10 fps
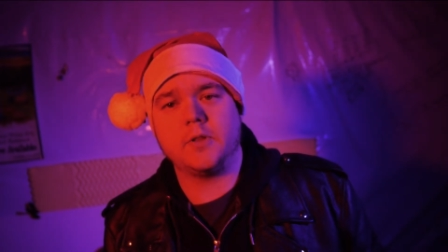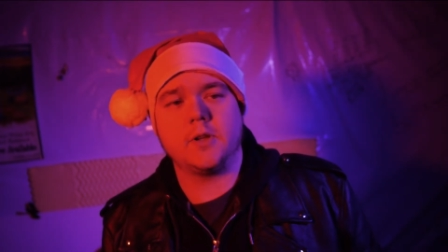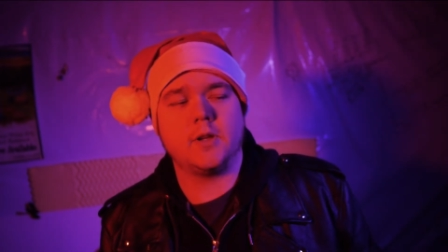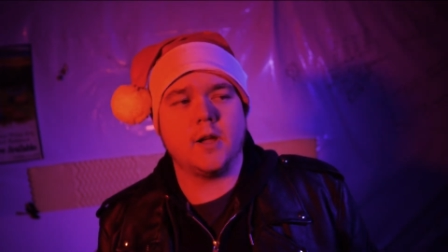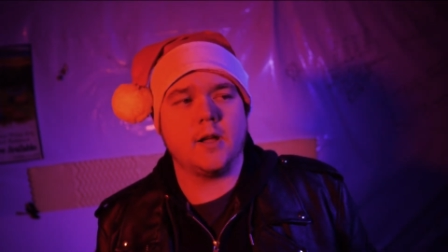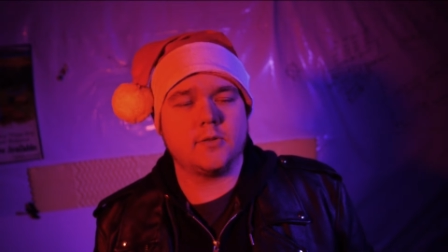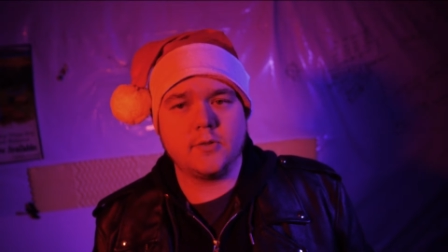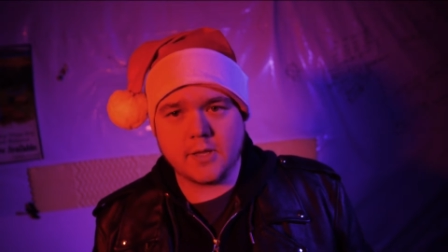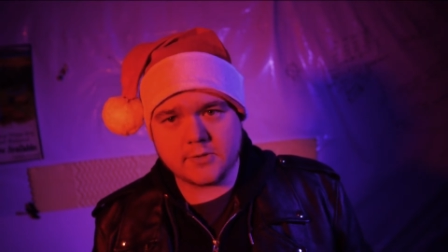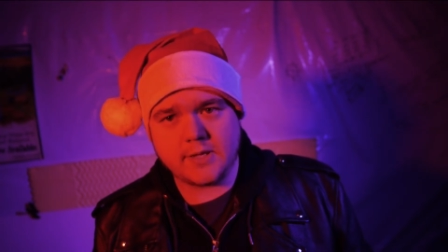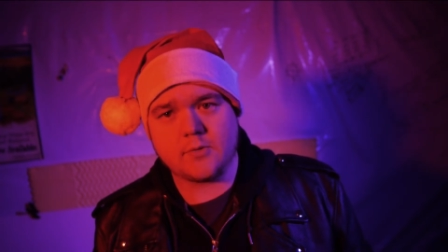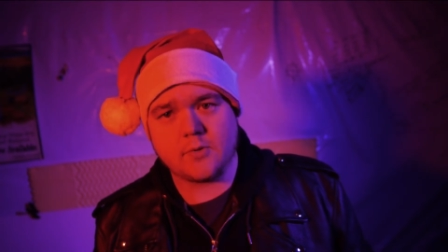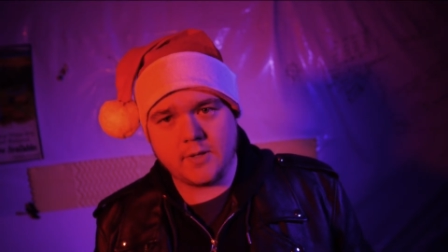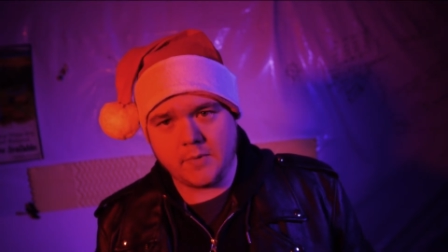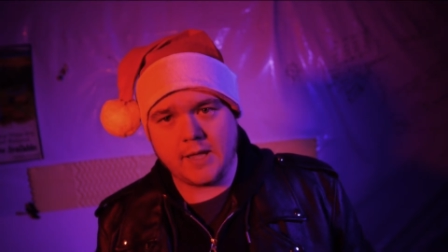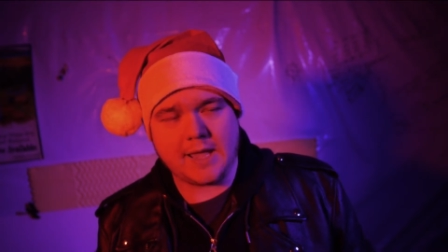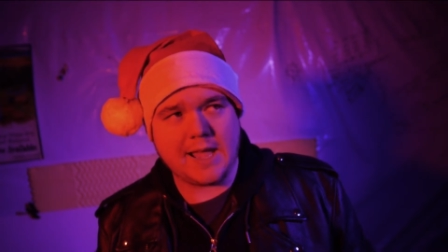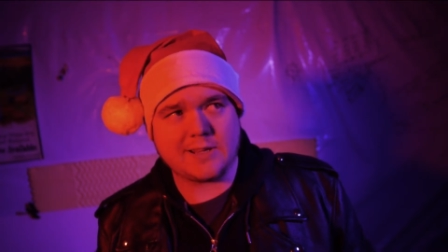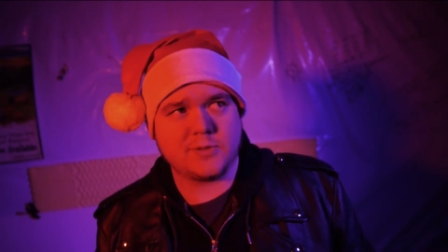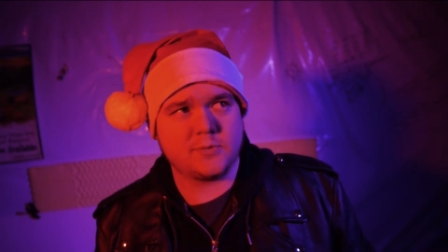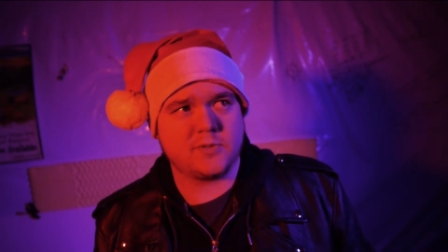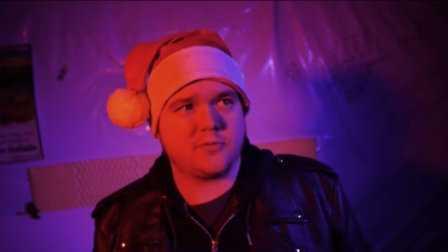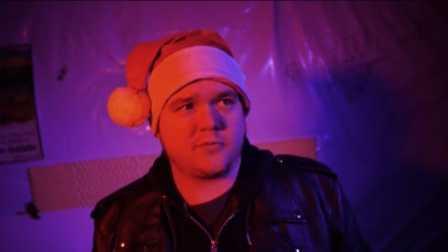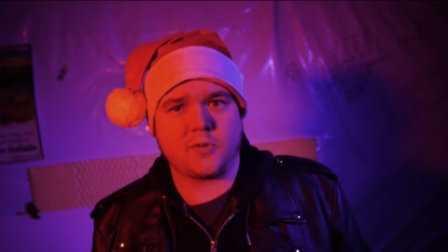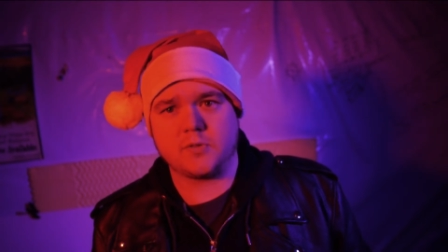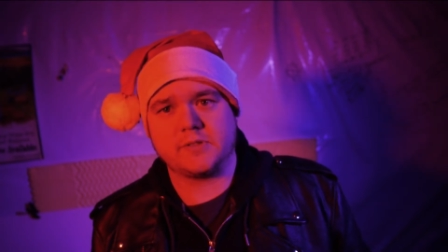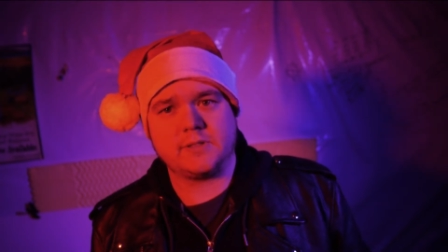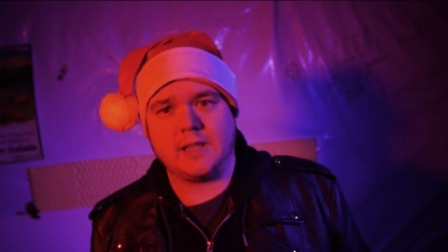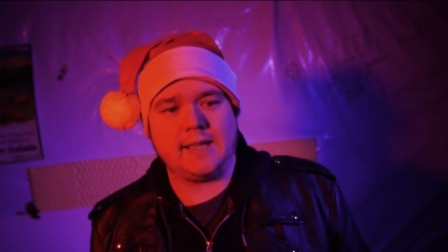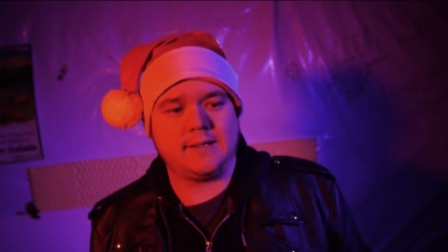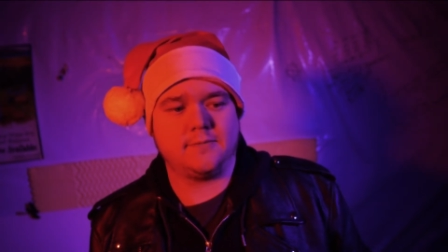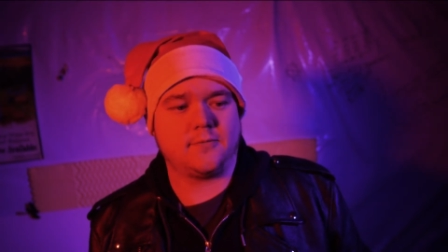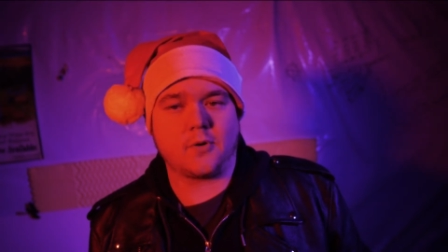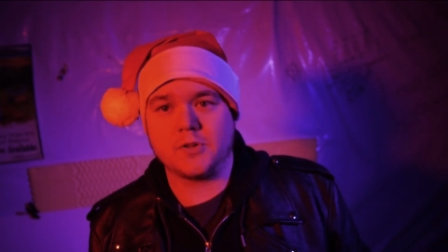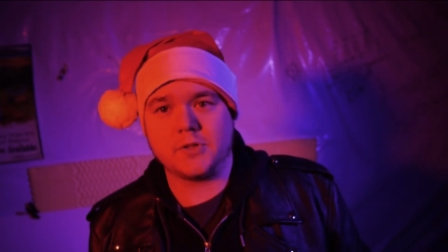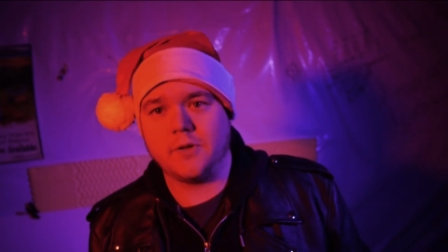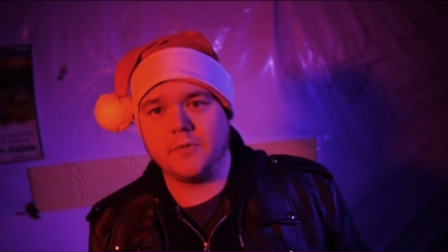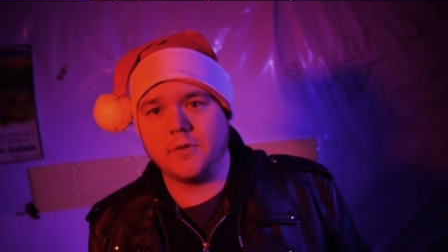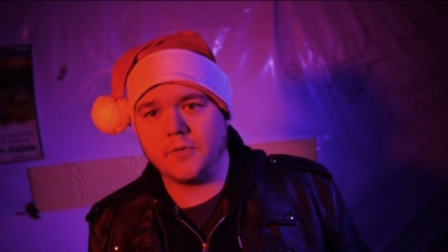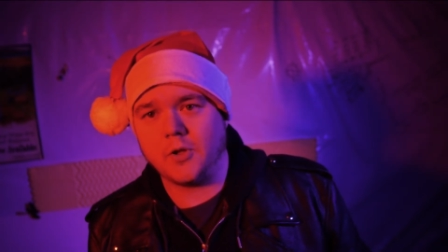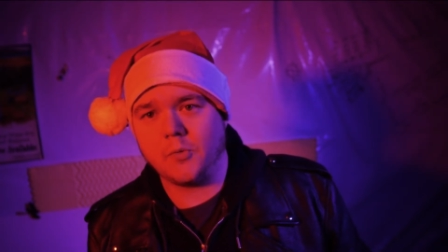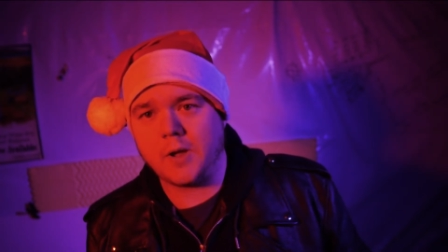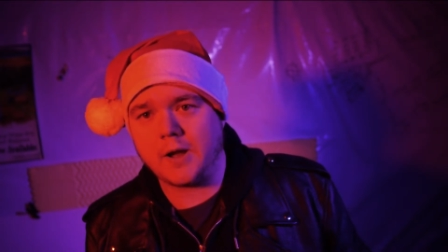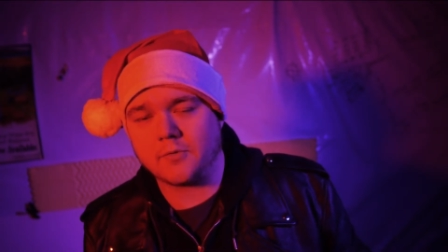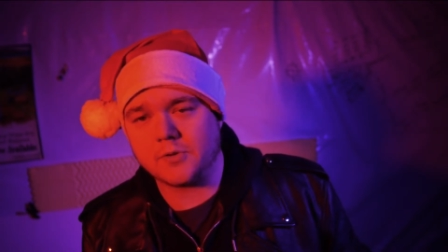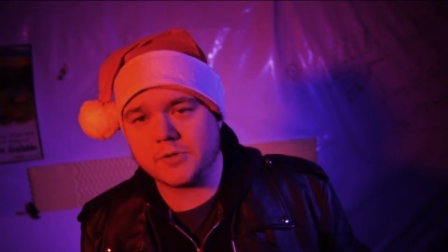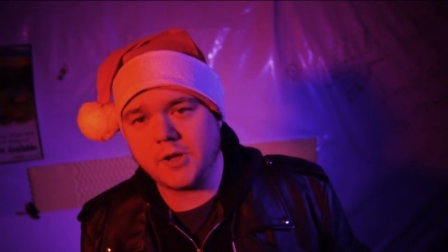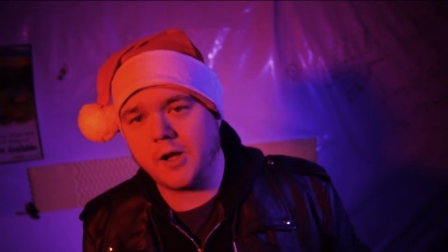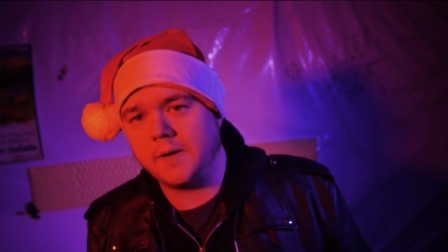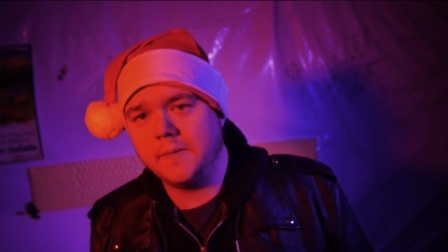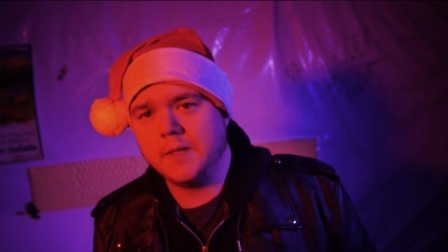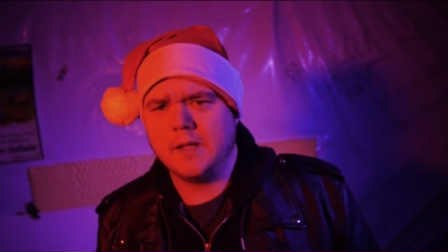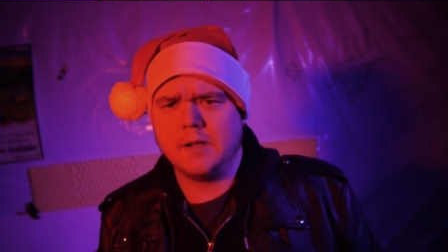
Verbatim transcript: The uh, 2008 remake actually was the first like version of the film I ever saw.